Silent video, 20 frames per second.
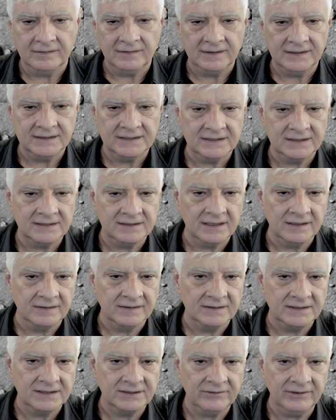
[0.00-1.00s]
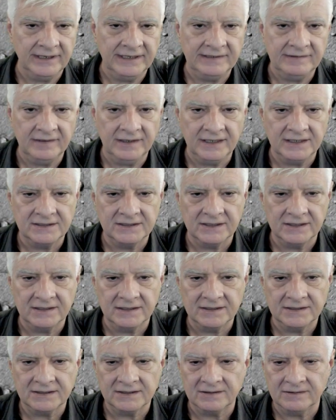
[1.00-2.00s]
Nice straight
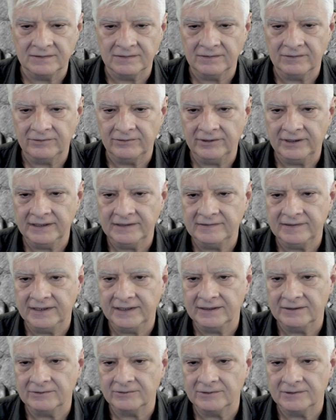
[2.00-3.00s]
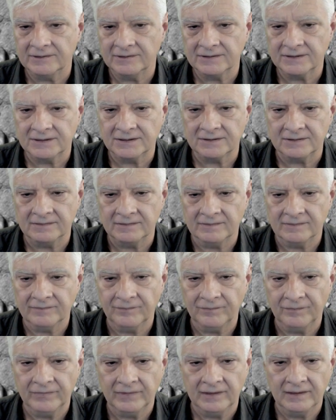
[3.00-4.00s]
edges, right angles.
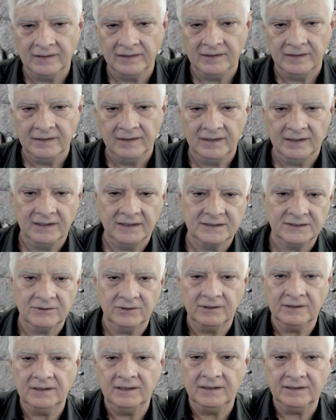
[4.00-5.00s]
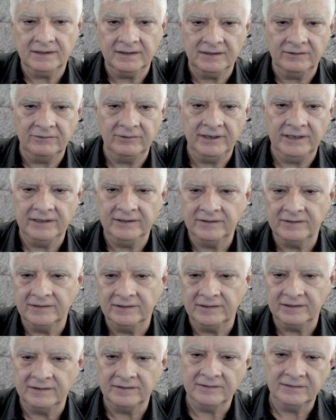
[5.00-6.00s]
It's got like a
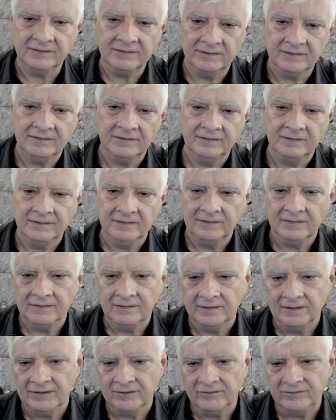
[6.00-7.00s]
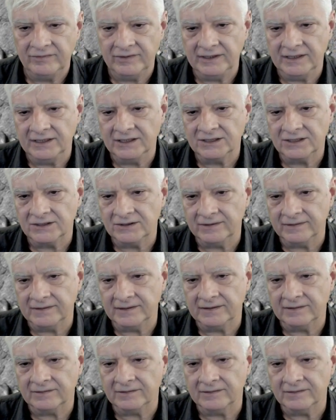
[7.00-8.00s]
rounded finish
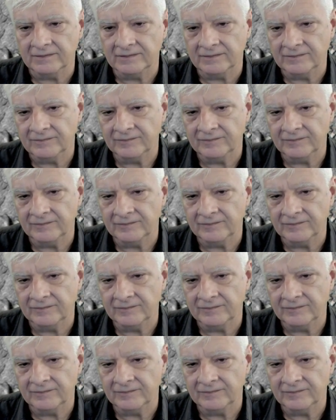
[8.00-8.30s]
to it.